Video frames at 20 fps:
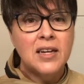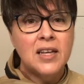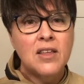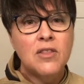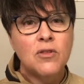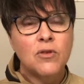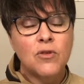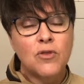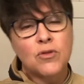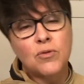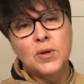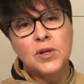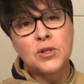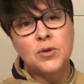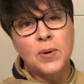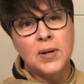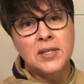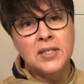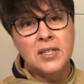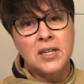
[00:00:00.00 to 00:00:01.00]
either
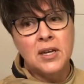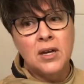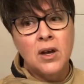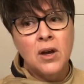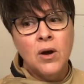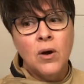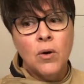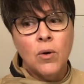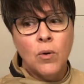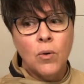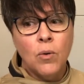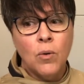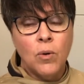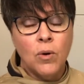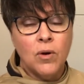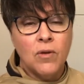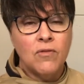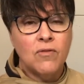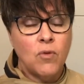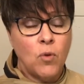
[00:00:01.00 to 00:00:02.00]
320
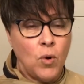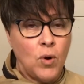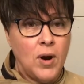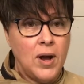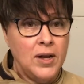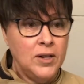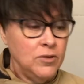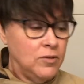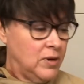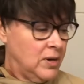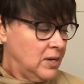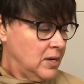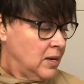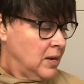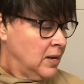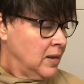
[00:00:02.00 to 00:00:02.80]
or 400.